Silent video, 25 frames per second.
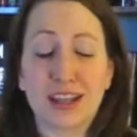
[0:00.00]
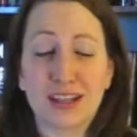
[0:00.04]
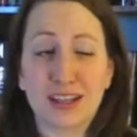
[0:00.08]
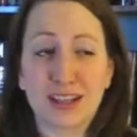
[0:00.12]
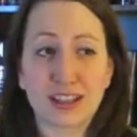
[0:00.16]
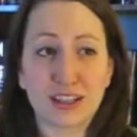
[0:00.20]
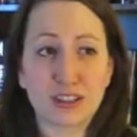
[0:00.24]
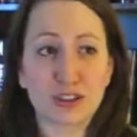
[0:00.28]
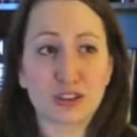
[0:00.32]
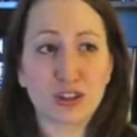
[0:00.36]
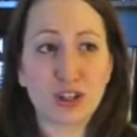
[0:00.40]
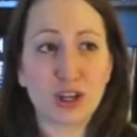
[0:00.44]

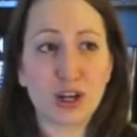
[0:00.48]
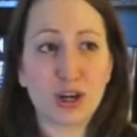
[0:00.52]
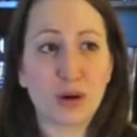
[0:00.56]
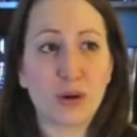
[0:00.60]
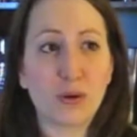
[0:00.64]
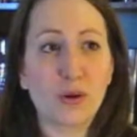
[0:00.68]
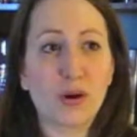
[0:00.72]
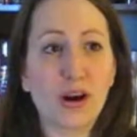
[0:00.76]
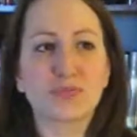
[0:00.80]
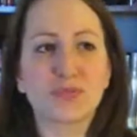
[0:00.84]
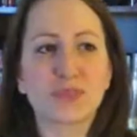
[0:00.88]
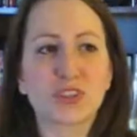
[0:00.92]
Let's
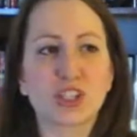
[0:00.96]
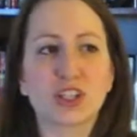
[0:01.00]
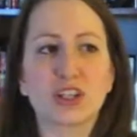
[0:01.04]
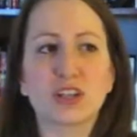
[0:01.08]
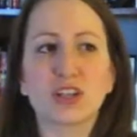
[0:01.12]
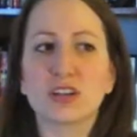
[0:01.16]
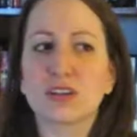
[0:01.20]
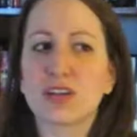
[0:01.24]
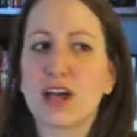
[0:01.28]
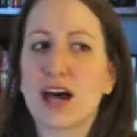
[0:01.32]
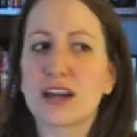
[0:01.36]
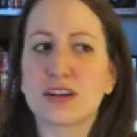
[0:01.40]
go. There
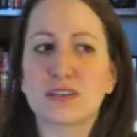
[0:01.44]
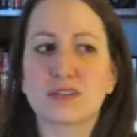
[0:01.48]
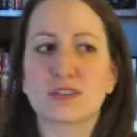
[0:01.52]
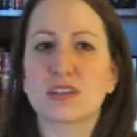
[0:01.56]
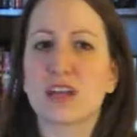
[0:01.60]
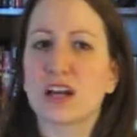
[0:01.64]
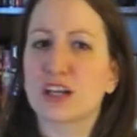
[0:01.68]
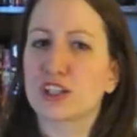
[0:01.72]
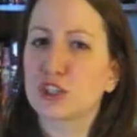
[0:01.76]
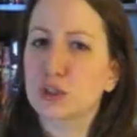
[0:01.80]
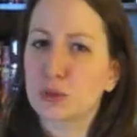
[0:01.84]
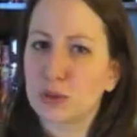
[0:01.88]
are a lot of
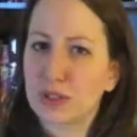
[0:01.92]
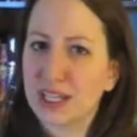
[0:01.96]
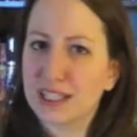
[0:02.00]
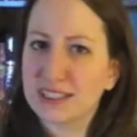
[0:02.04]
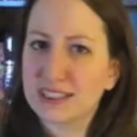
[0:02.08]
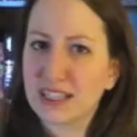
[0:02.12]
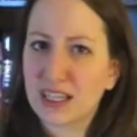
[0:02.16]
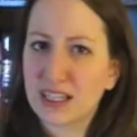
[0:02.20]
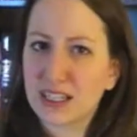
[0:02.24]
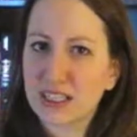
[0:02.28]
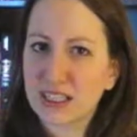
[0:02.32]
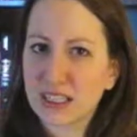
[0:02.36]
sexual
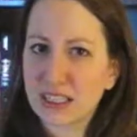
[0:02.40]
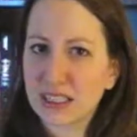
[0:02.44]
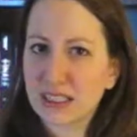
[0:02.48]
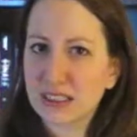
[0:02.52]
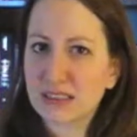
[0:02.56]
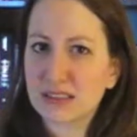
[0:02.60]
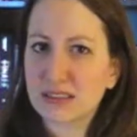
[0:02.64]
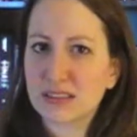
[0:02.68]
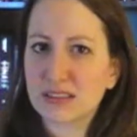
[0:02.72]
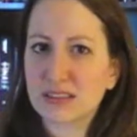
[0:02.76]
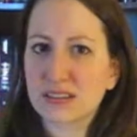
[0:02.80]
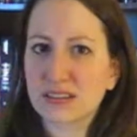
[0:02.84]

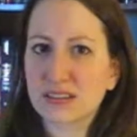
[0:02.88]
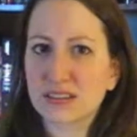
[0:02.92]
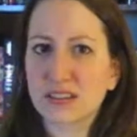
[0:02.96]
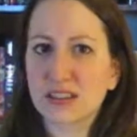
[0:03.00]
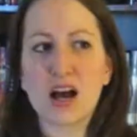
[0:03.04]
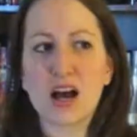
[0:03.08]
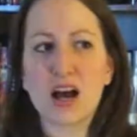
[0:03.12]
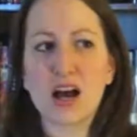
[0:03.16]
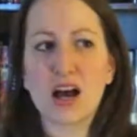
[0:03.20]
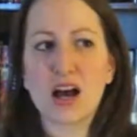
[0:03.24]
identities,